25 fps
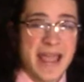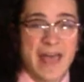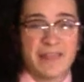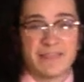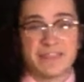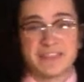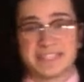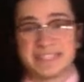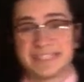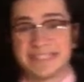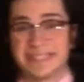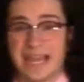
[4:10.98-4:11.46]
and
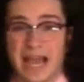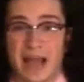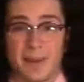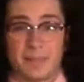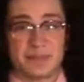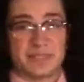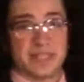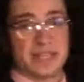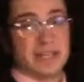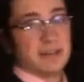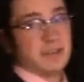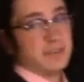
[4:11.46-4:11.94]
this is the
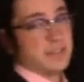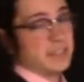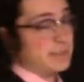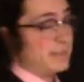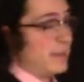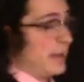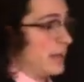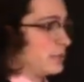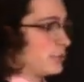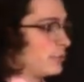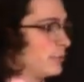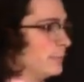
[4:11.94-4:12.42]
opposite end of the
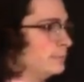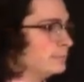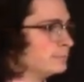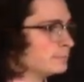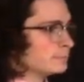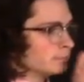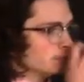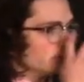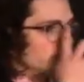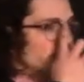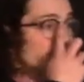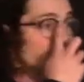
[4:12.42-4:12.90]
spectrum.
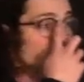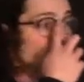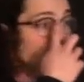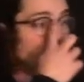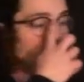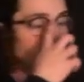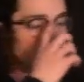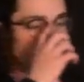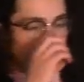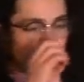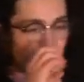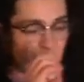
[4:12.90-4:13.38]

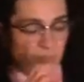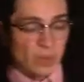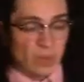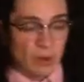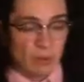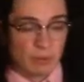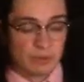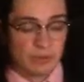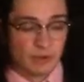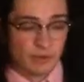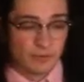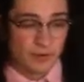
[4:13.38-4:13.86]

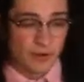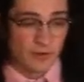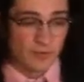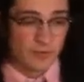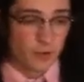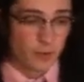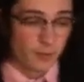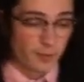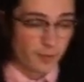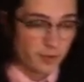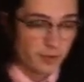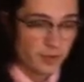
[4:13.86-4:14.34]
I went to a fall
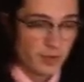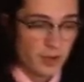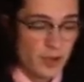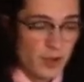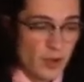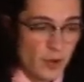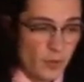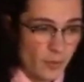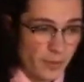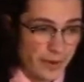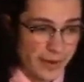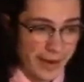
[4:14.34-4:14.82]
formal
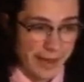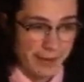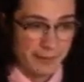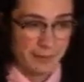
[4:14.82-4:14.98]
when I